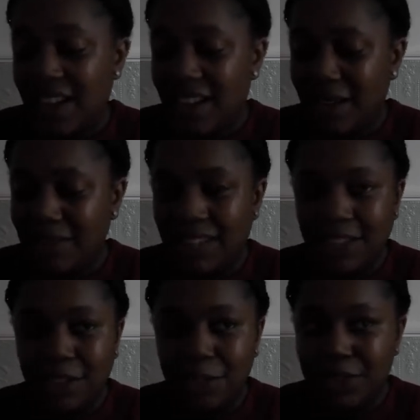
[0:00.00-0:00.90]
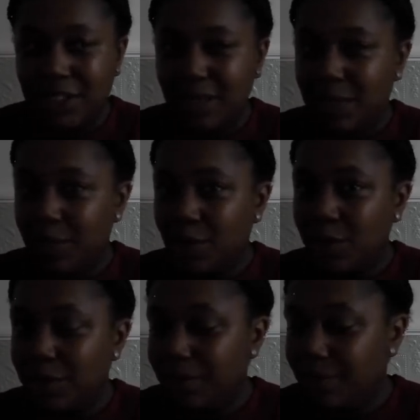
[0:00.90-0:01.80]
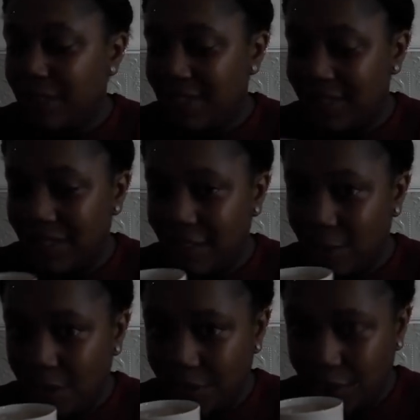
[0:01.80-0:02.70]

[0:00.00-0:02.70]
I don't know if it's subliminal, because I've had this quite a few